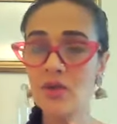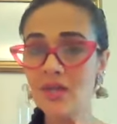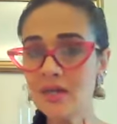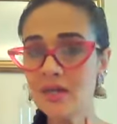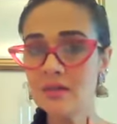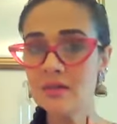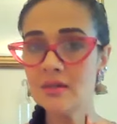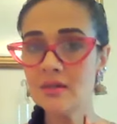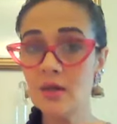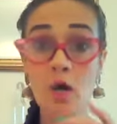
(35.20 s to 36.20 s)
career,
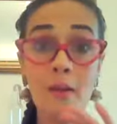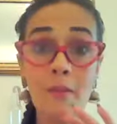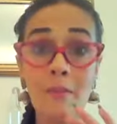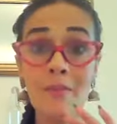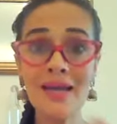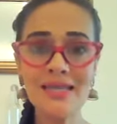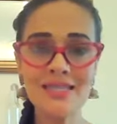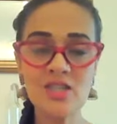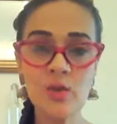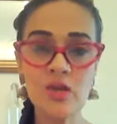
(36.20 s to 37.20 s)
money
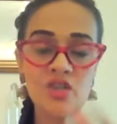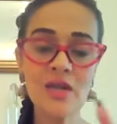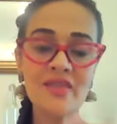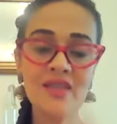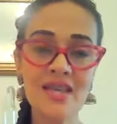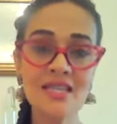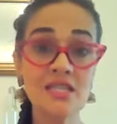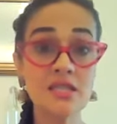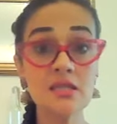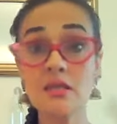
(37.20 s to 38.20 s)
situation, and the
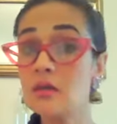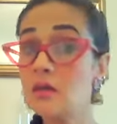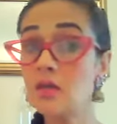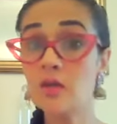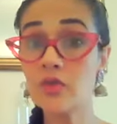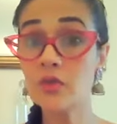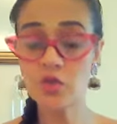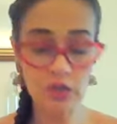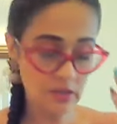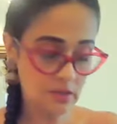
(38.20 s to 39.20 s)
next is your
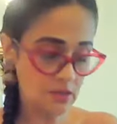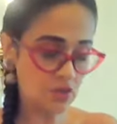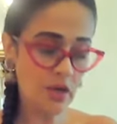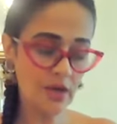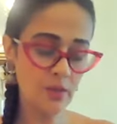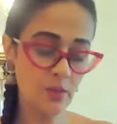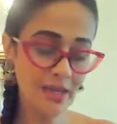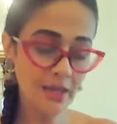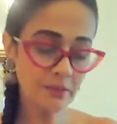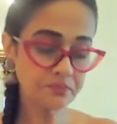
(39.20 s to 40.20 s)
future. So are you
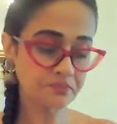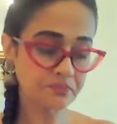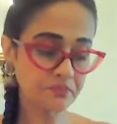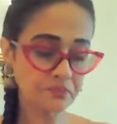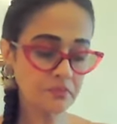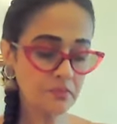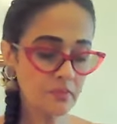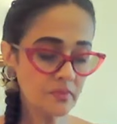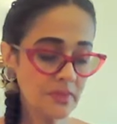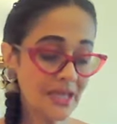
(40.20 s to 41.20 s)
ready?
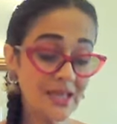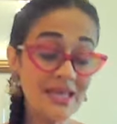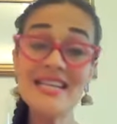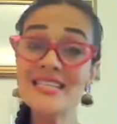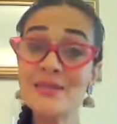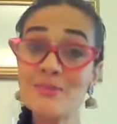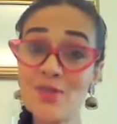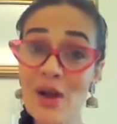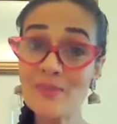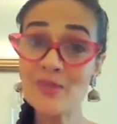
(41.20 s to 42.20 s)

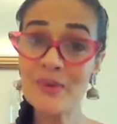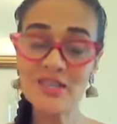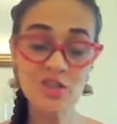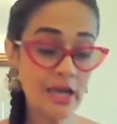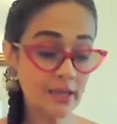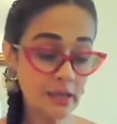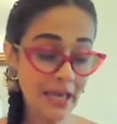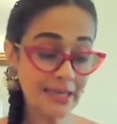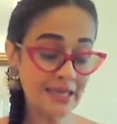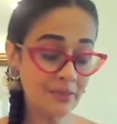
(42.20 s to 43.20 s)
Subscribe to my
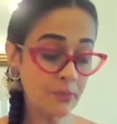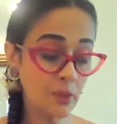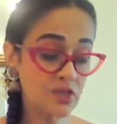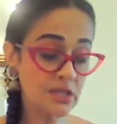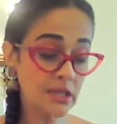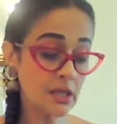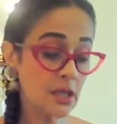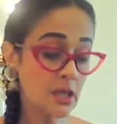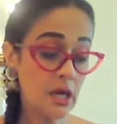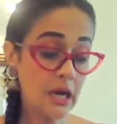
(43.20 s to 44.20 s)
channel. I keep
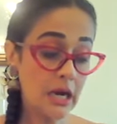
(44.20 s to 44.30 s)
posting